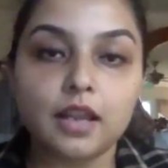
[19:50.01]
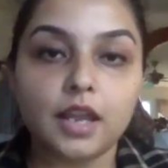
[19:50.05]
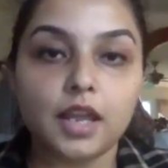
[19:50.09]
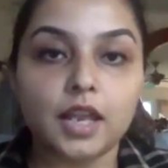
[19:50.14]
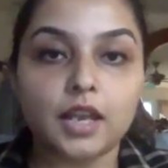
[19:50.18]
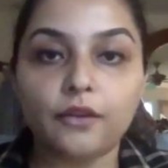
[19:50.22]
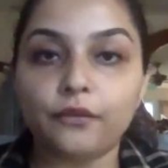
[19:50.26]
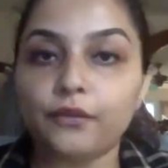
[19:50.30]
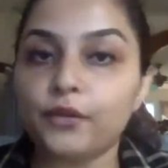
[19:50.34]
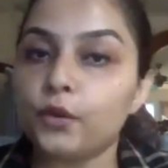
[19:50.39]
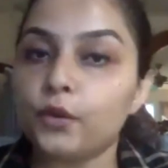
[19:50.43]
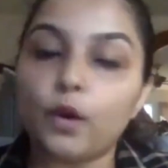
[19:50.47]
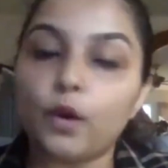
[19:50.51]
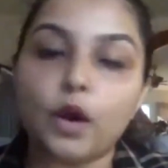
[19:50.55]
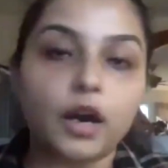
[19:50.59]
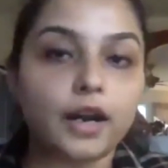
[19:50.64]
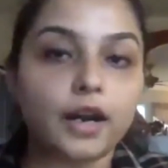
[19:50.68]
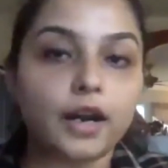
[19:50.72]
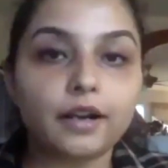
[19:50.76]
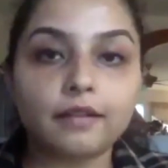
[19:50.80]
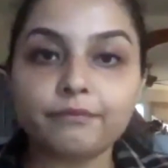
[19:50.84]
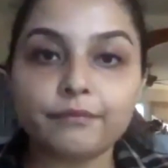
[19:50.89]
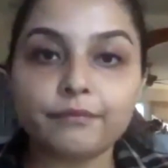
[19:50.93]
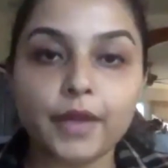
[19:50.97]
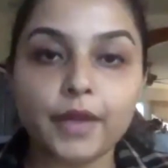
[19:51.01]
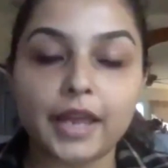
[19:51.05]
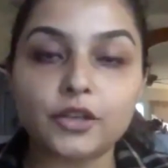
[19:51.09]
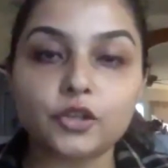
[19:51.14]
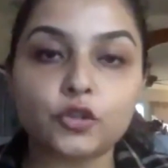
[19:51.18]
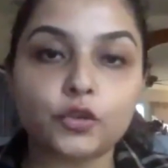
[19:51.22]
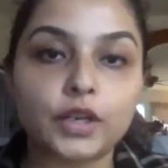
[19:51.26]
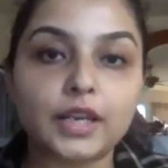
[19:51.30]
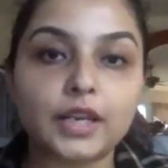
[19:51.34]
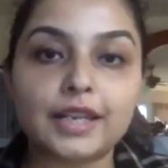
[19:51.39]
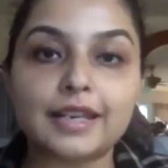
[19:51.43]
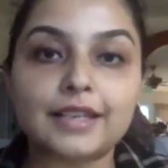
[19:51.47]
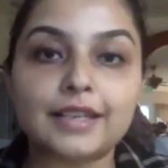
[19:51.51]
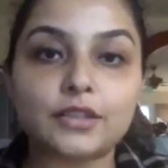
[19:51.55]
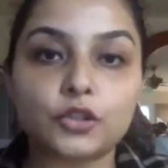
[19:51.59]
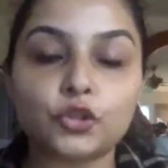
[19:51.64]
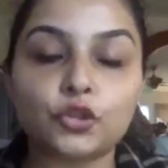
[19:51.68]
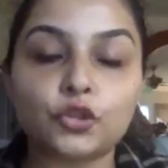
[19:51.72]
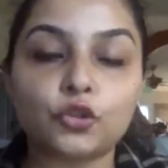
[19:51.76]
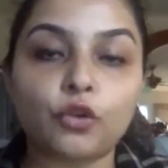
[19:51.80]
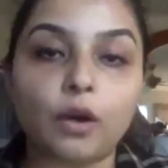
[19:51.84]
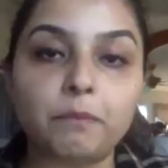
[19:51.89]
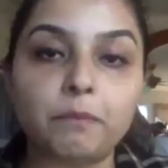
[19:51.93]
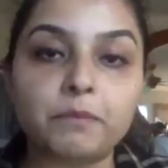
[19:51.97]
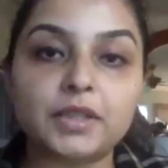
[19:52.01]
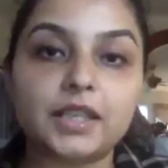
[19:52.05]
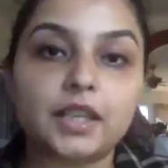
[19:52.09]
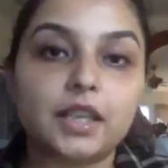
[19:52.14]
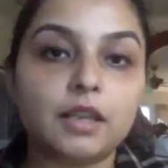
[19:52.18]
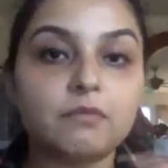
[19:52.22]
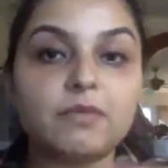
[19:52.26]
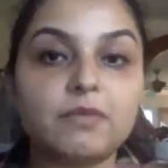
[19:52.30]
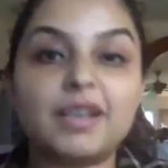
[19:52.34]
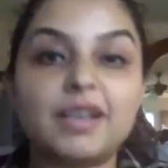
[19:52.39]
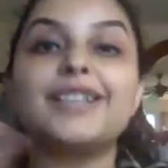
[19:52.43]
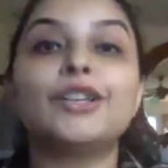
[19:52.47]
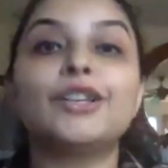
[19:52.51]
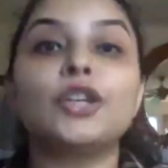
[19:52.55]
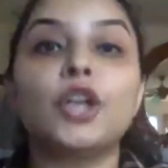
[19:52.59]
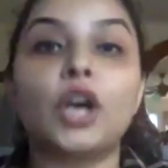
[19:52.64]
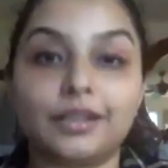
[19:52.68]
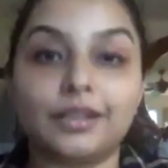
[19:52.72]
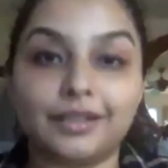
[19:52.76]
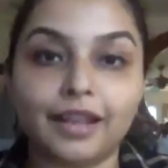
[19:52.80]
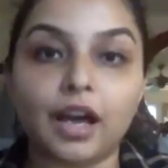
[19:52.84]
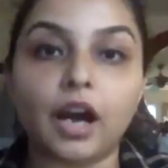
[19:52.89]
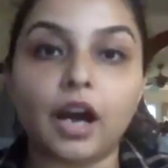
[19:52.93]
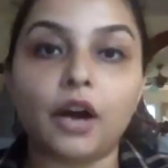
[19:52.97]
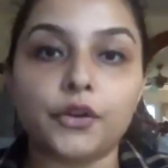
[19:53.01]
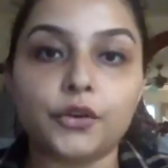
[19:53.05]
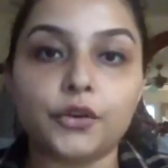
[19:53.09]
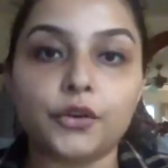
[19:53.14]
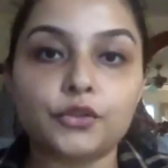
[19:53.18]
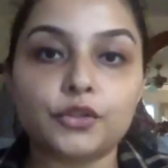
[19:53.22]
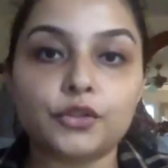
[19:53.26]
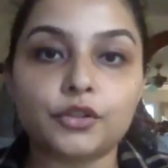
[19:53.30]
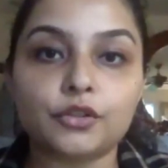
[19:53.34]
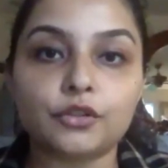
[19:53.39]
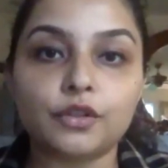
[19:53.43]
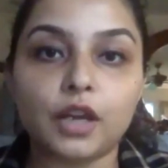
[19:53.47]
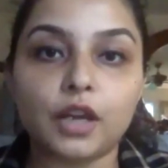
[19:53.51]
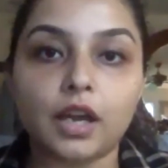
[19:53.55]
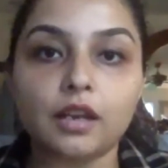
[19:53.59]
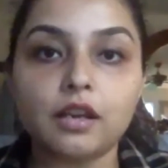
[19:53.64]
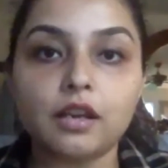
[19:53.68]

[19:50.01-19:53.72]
And if you are entering it as a Scrum team, it will not allow you to do that.